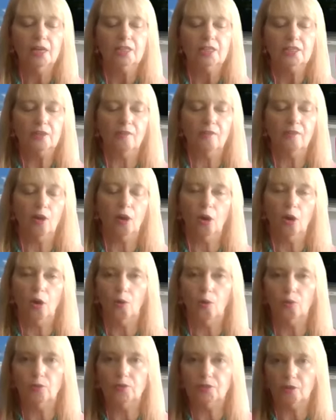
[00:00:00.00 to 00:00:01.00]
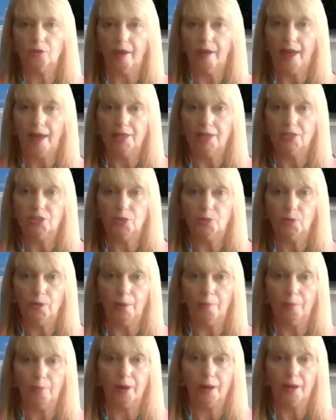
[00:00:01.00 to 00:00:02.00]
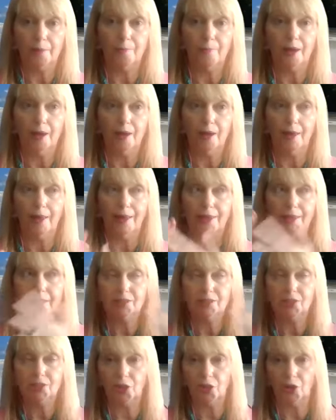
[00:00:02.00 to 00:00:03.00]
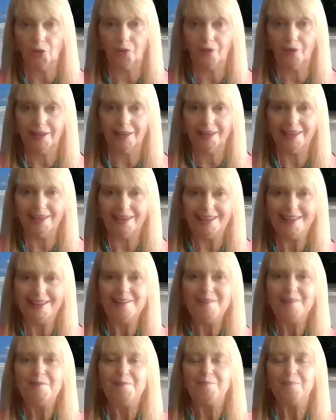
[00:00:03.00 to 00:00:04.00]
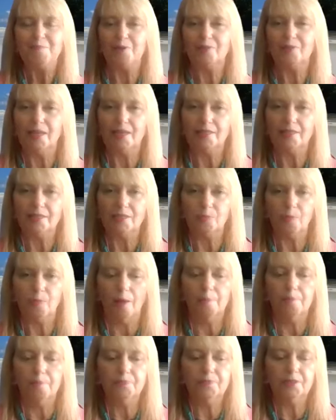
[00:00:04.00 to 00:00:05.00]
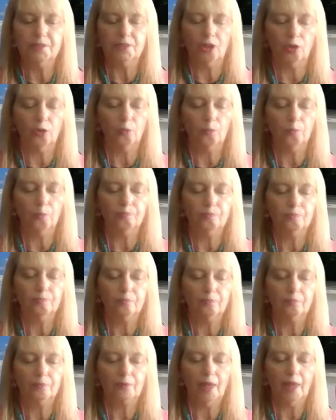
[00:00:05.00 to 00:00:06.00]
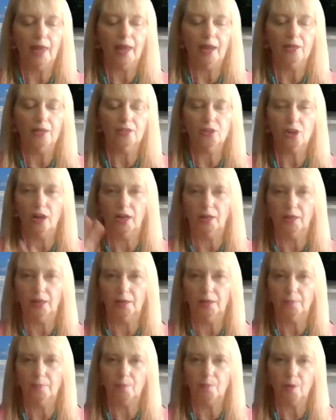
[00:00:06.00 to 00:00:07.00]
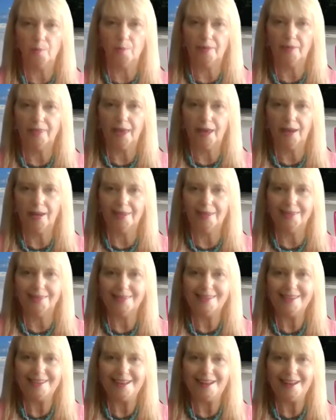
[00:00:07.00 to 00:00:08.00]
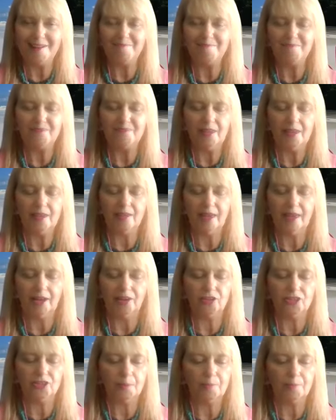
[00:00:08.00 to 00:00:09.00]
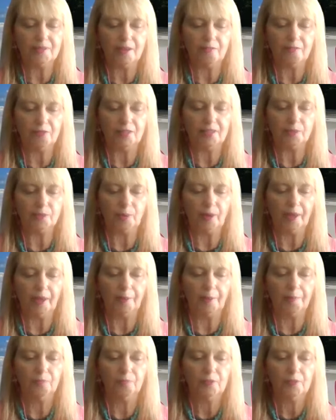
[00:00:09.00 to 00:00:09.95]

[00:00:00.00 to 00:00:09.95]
So I've also had to upgrade my security process as well. So, and I'll talk a little bit more about that in the energy update for this week.